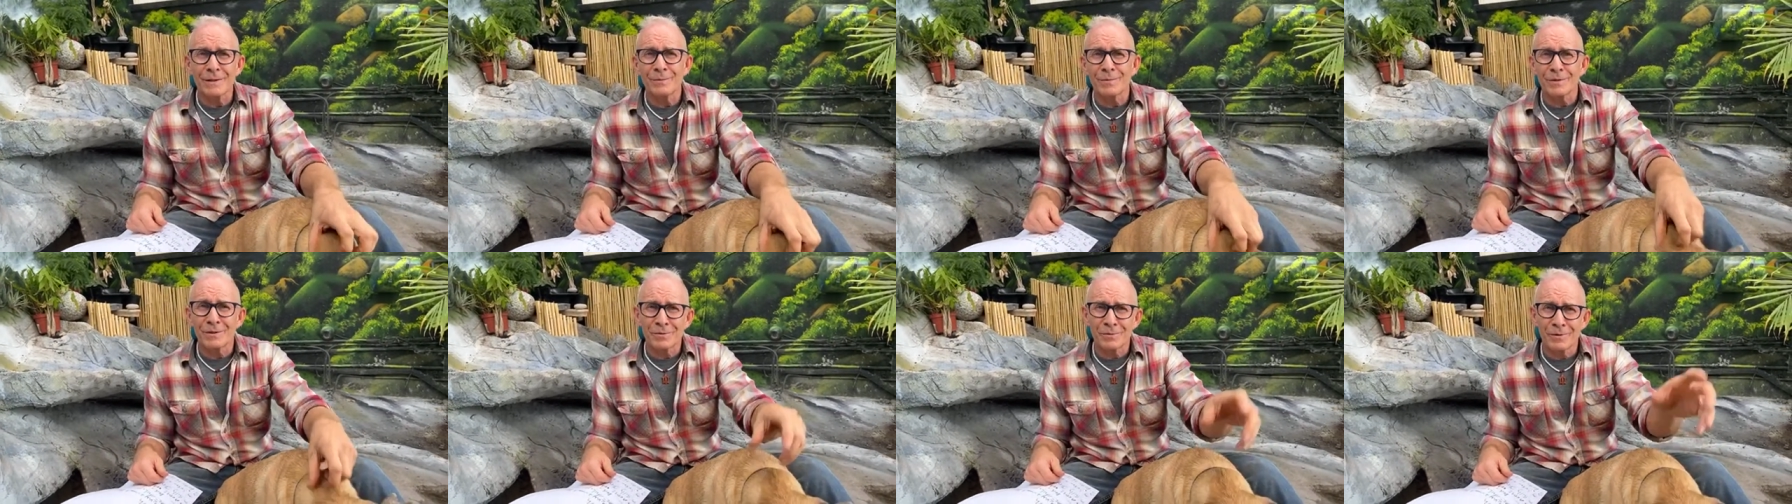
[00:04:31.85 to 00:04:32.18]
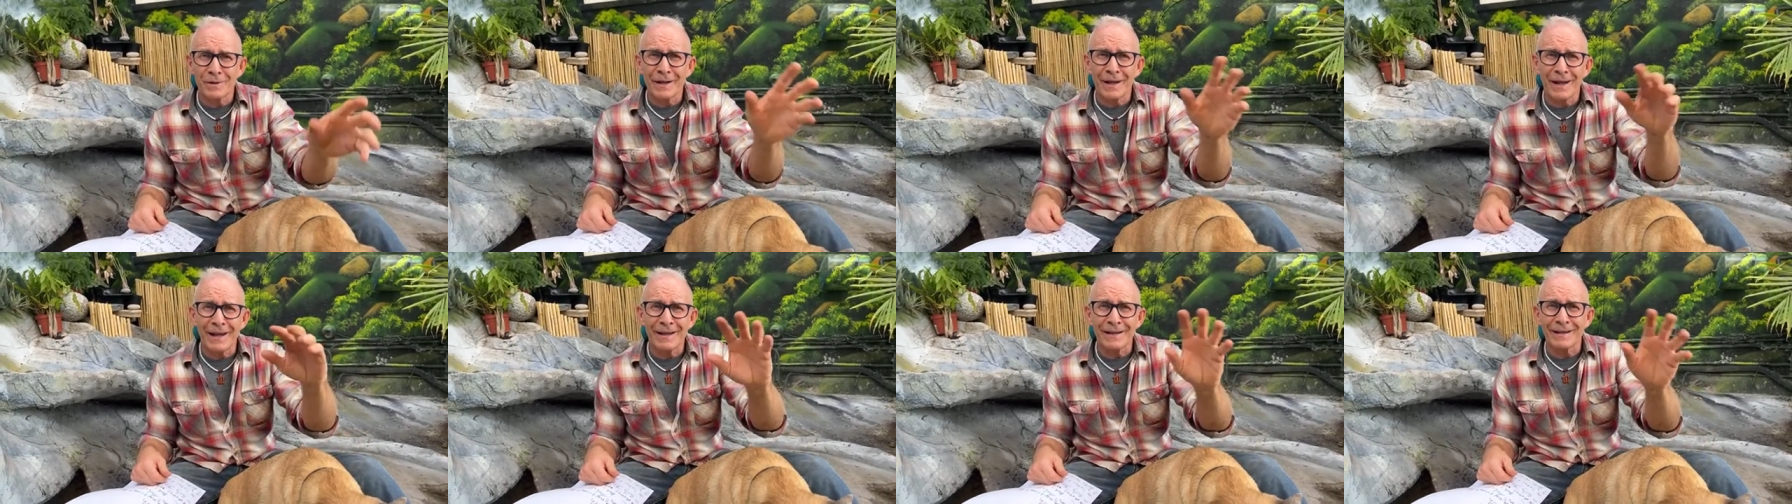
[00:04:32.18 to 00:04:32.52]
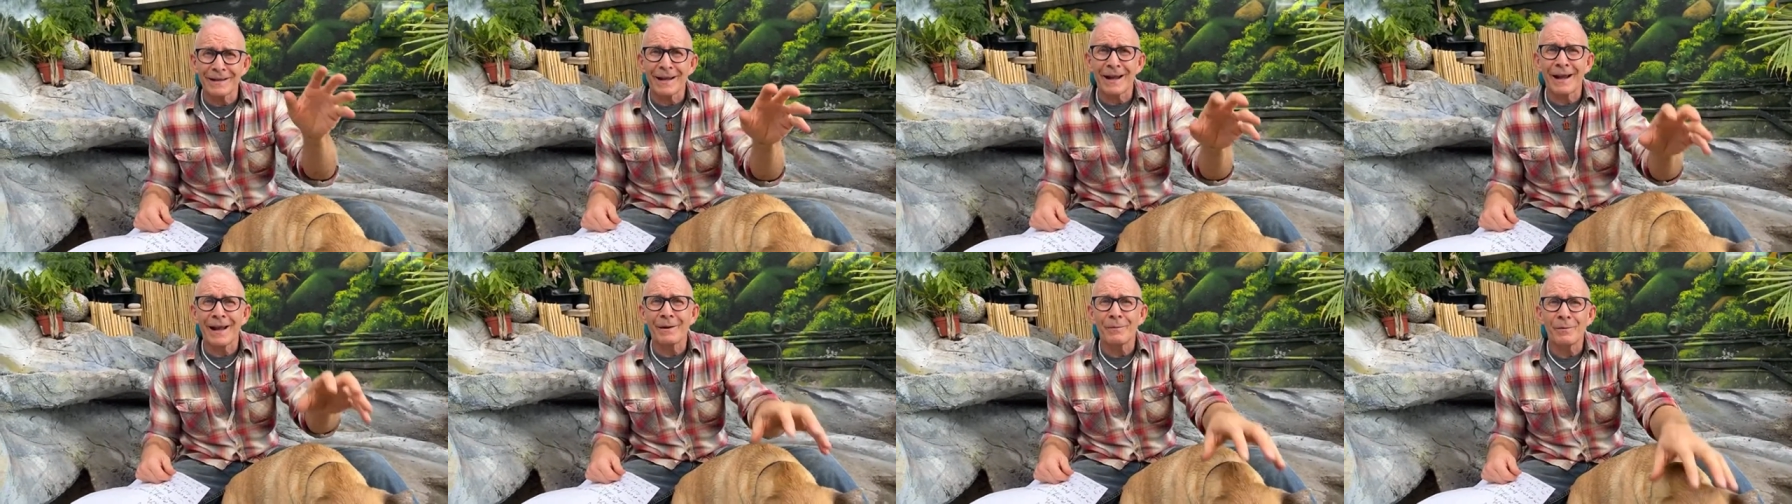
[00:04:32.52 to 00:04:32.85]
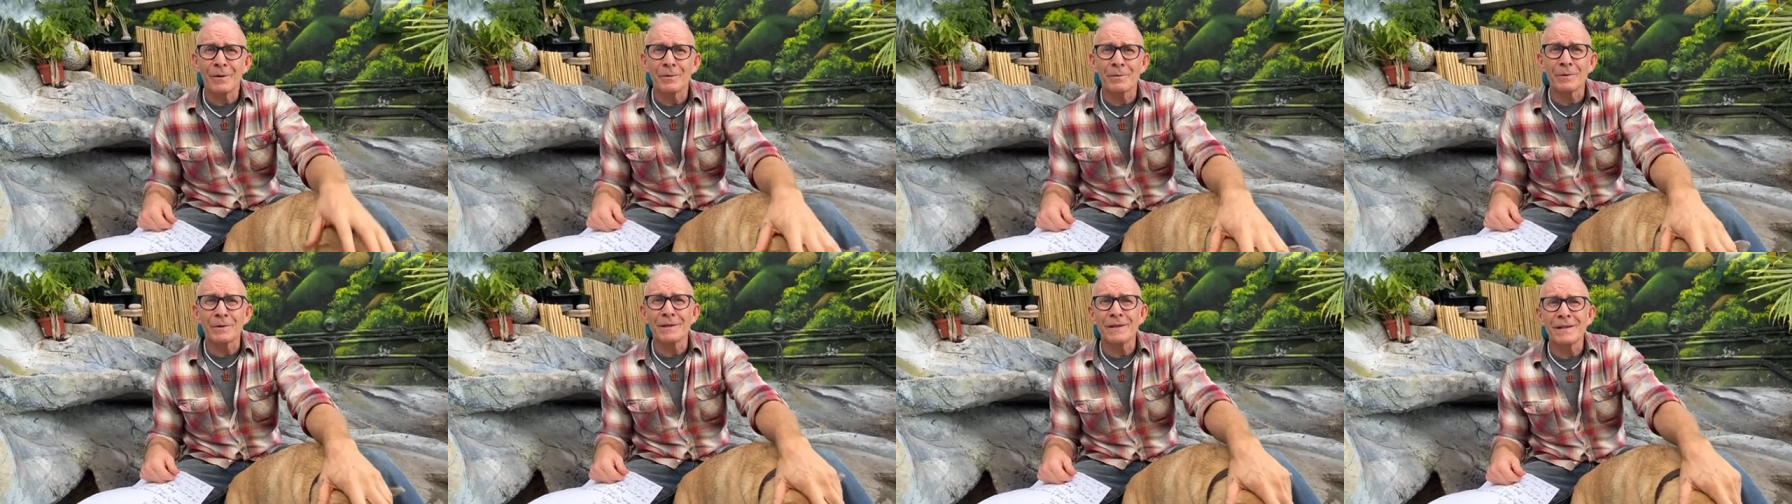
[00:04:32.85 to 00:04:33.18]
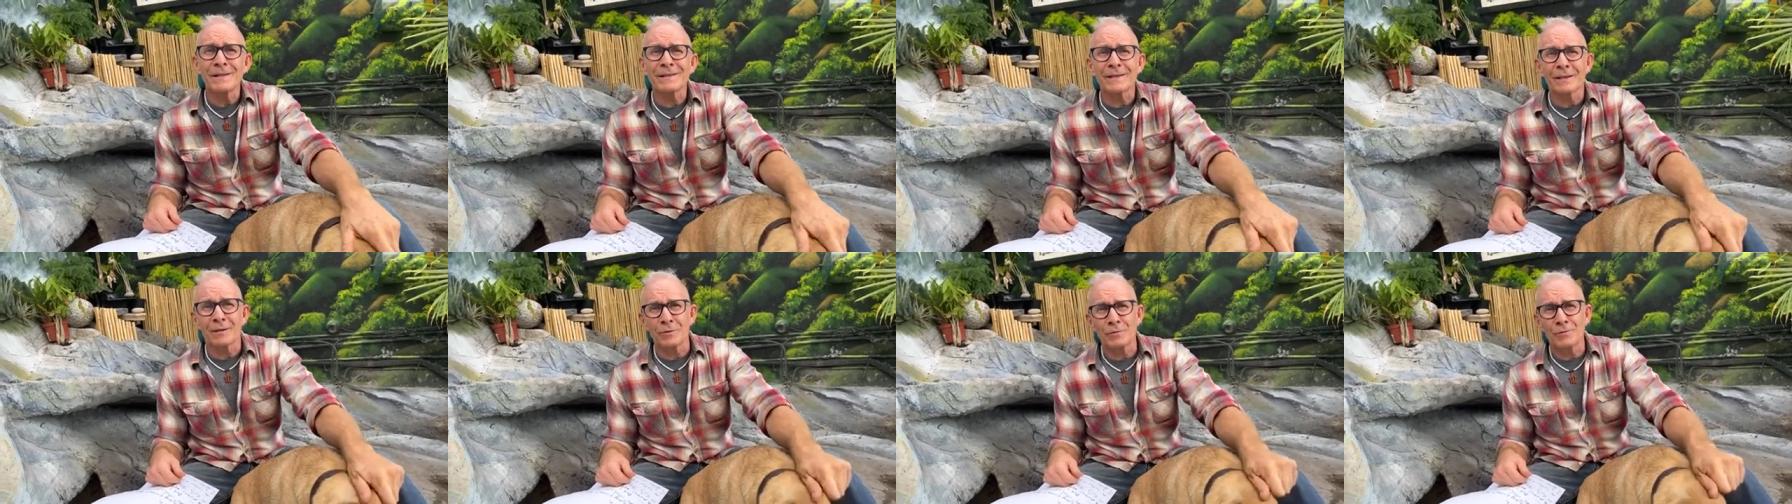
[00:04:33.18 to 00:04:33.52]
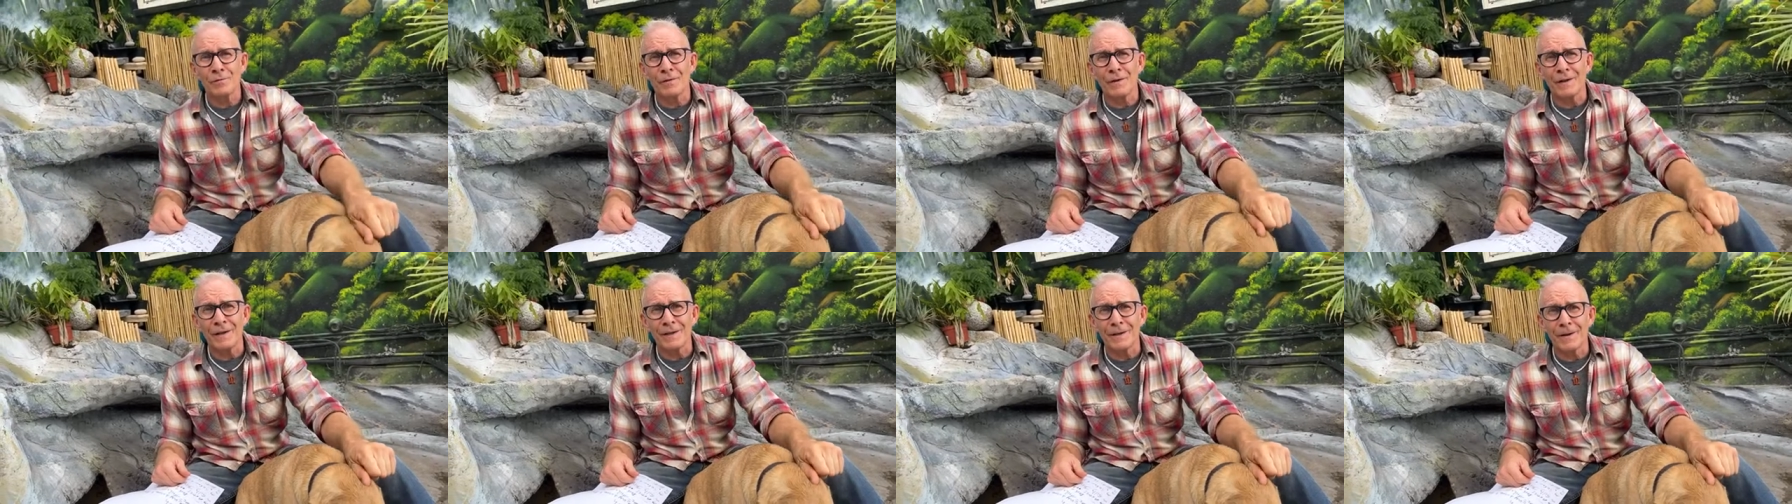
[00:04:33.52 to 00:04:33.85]
between 8 and 9, we release a new
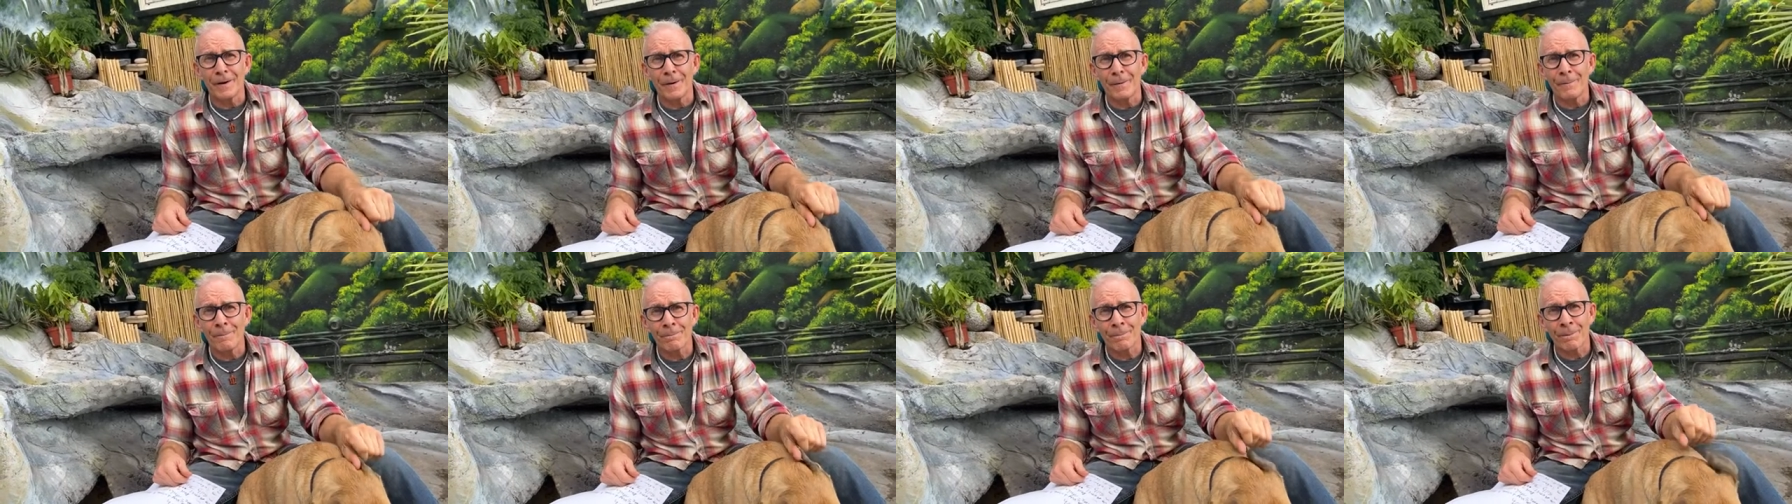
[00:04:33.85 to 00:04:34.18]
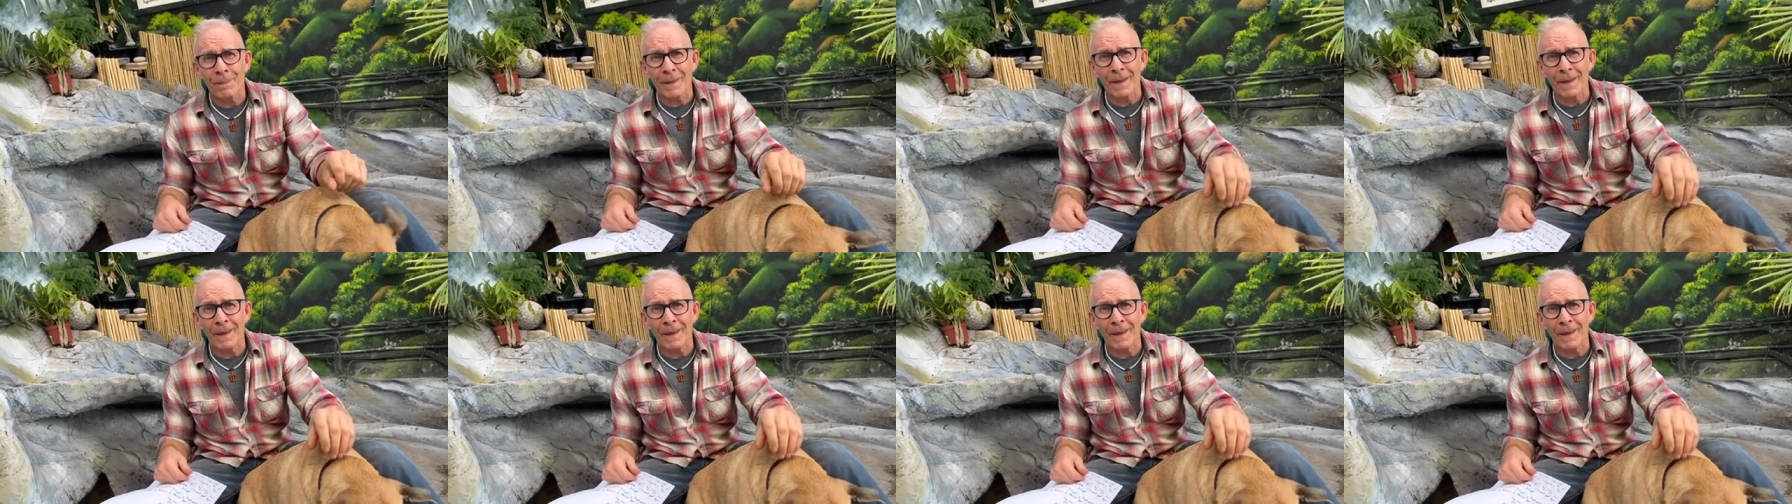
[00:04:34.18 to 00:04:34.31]
video.